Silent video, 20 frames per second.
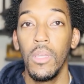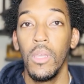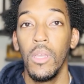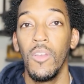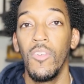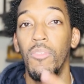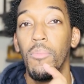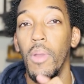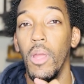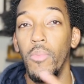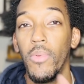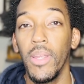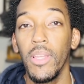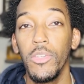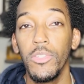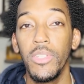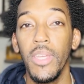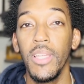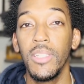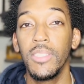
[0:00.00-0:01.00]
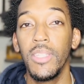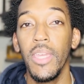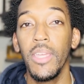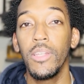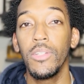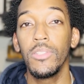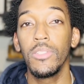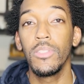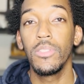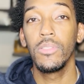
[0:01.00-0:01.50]
For my regular taste
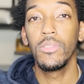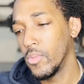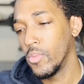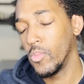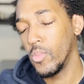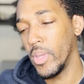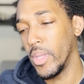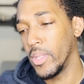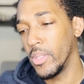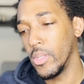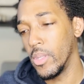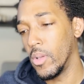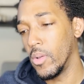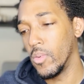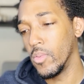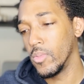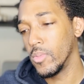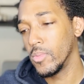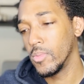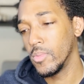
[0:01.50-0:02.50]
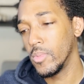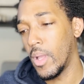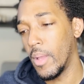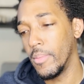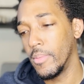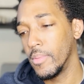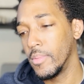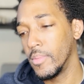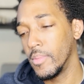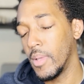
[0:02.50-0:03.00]
takers, wait, no,
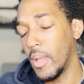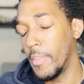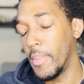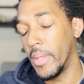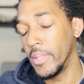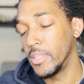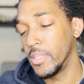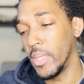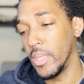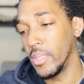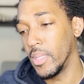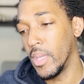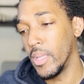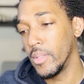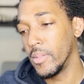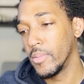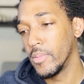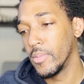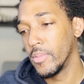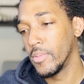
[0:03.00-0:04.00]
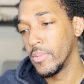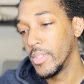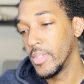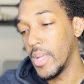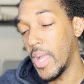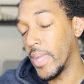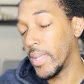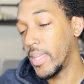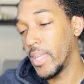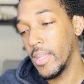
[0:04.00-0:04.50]
I'm not saying that.
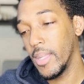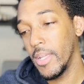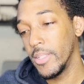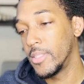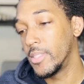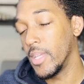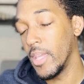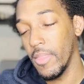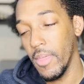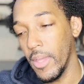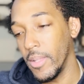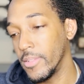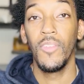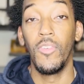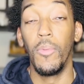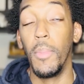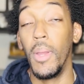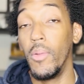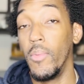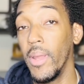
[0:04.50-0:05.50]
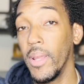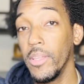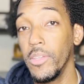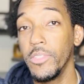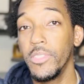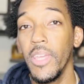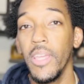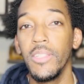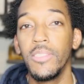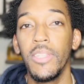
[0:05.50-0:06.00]
I cannot say that. For my regular
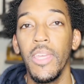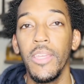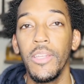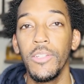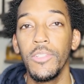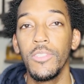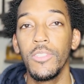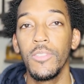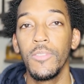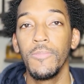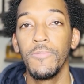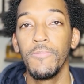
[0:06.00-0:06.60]
taste takers,